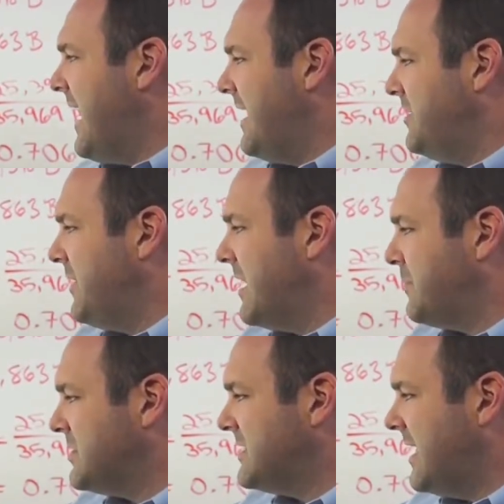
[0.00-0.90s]
and you get a
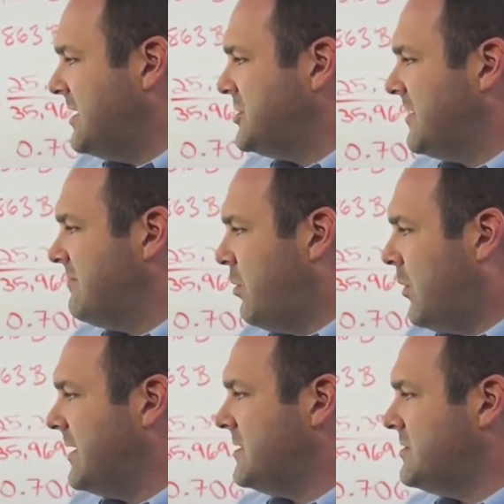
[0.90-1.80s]
percentage of zero
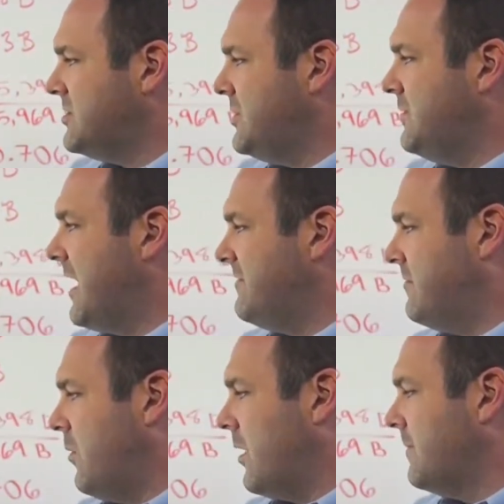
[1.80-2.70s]
point two nine
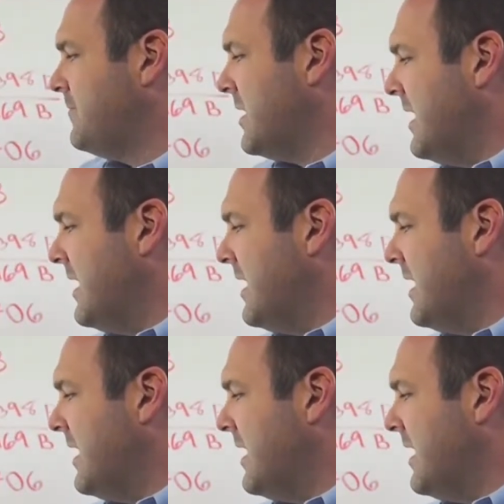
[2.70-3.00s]
four.